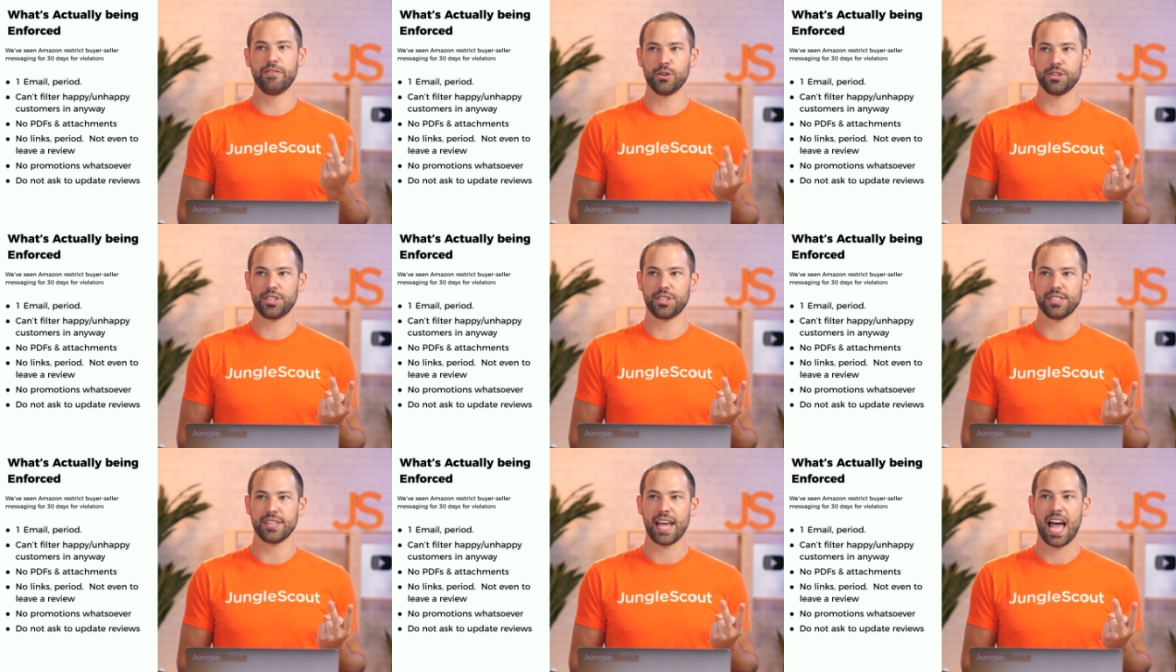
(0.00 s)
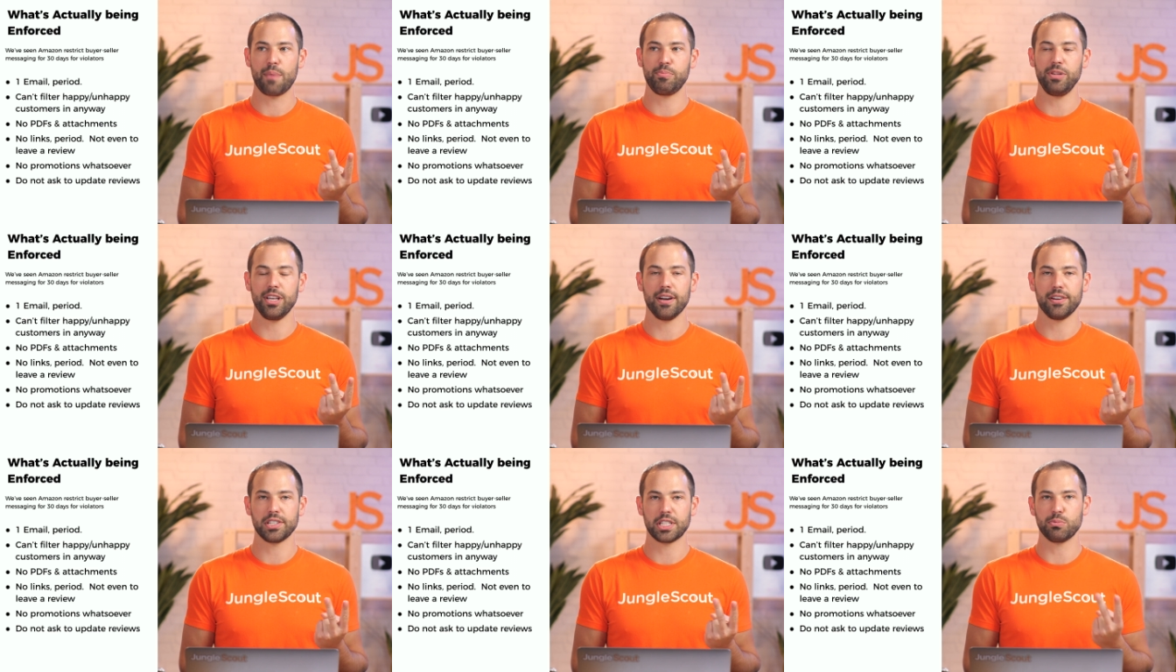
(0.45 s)
versus
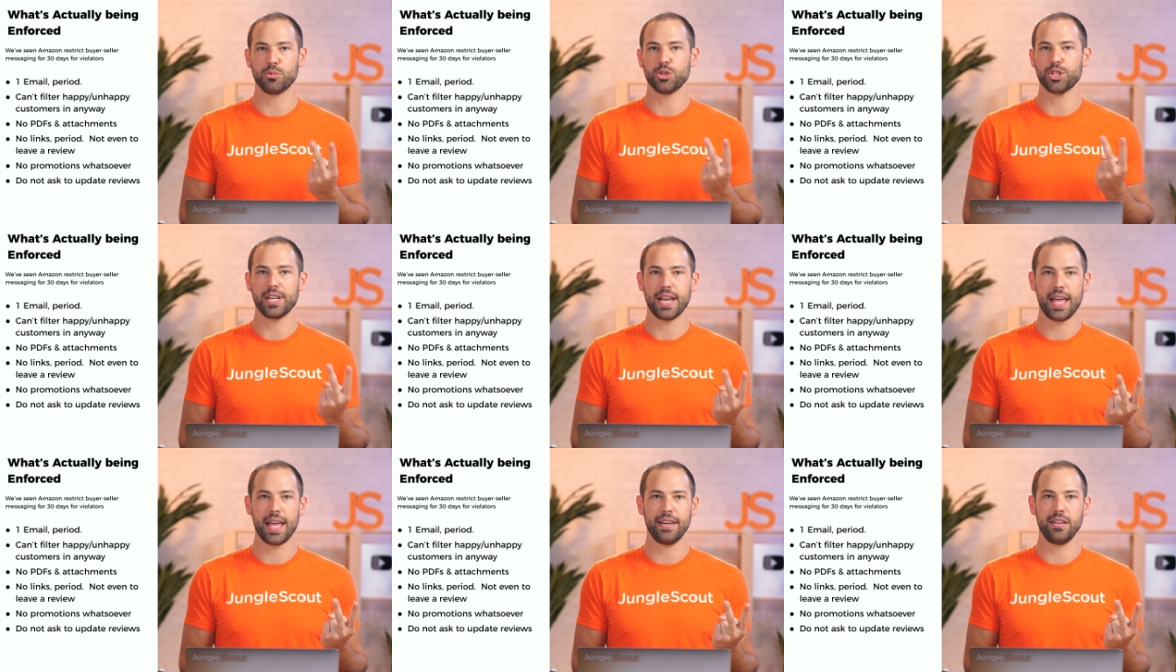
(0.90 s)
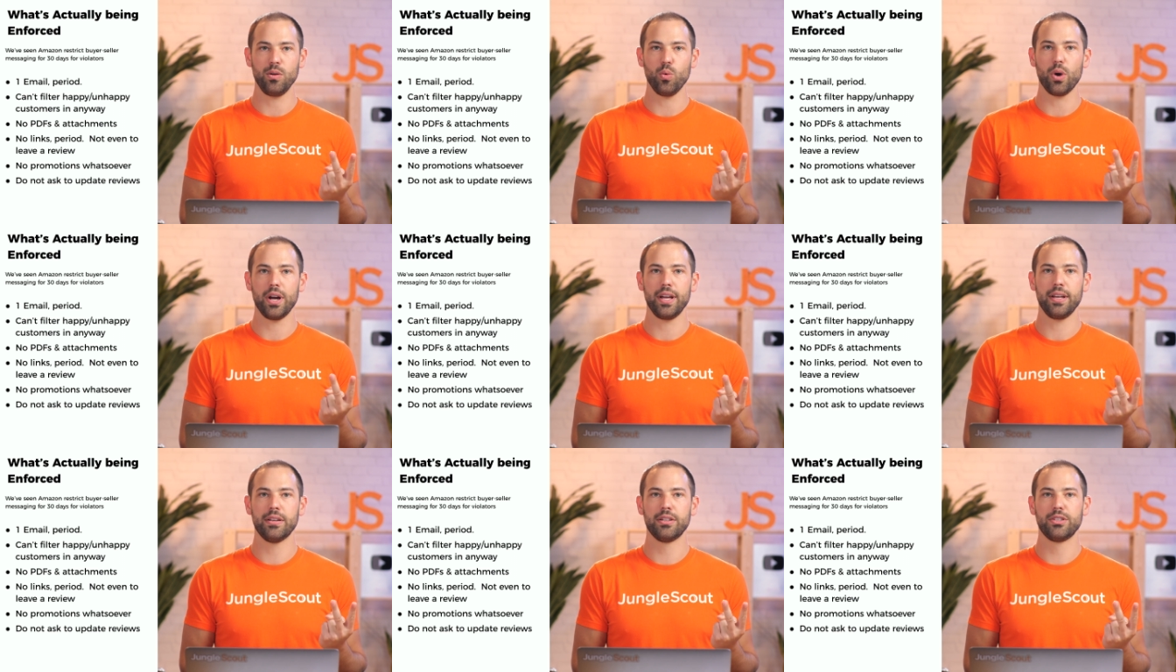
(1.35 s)
happy customers in any
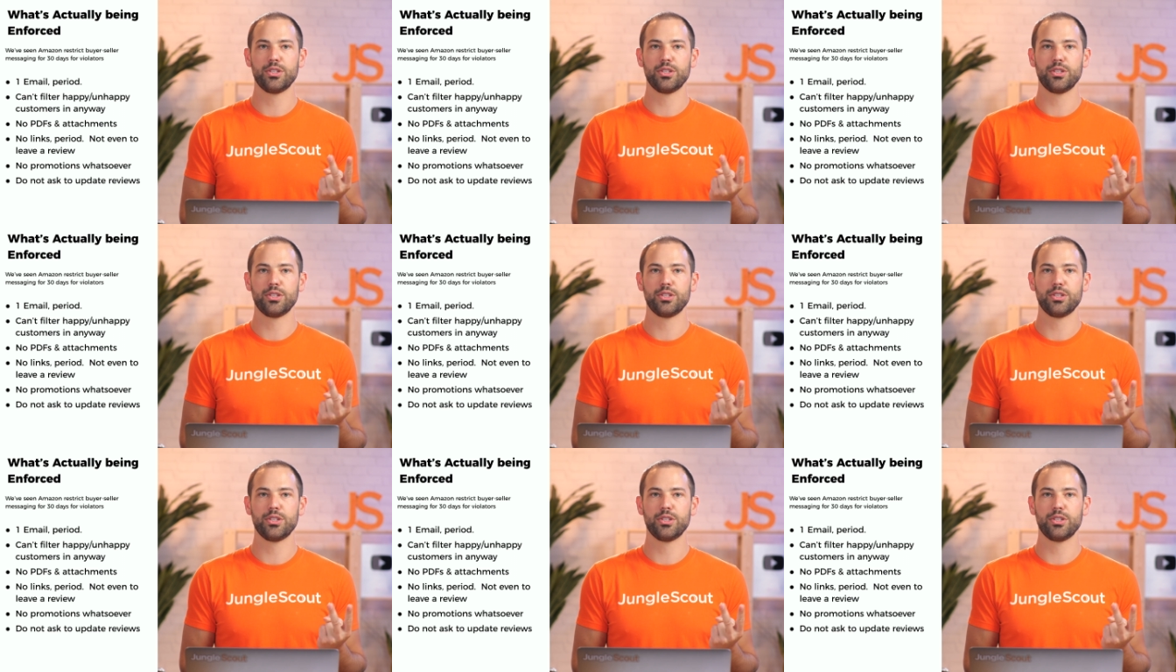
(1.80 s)
way.